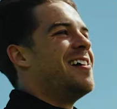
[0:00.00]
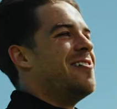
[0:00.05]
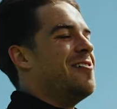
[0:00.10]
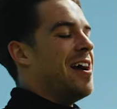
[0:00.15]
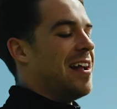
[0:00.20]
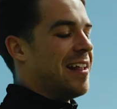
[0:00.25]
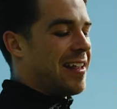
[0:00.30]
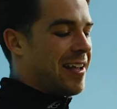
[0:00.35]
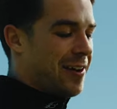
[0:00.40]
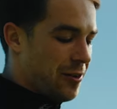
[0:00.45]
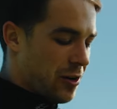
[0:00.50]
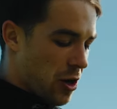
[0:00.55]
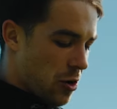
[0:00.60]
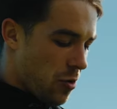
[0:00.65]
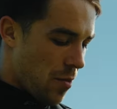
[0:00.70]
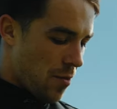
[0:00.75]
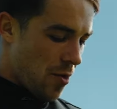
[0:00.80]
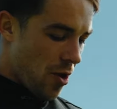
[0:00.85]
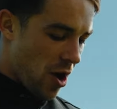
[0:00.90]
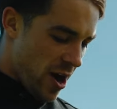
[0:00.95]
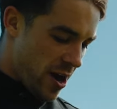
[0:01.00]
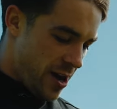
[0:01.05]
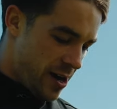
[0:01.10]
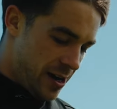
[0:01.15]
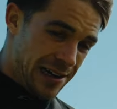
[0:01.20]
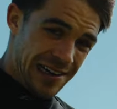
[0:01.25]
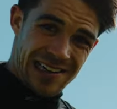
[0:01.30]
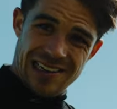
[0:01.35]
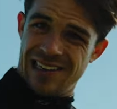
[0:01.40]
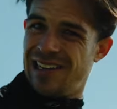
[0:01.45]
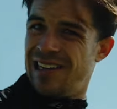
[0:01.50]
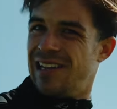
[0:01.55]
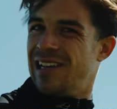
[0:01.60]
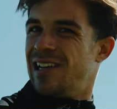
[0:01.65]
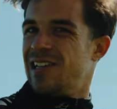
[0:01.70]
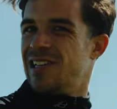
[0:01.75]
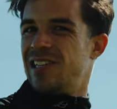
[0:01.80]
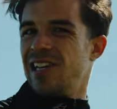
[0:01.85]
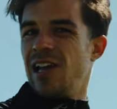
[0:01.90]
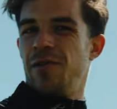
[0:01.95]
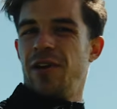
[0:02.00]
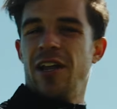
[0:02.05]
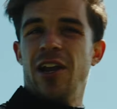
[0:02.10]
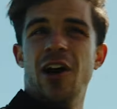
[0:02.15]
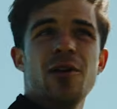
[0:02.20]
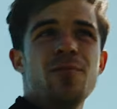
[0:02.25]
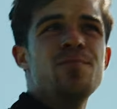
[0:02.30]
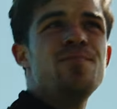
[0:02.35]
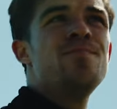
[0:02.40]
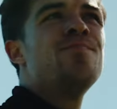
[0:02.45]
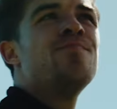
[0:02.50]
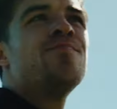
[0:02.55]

Right, we'll go one more, see how we get on.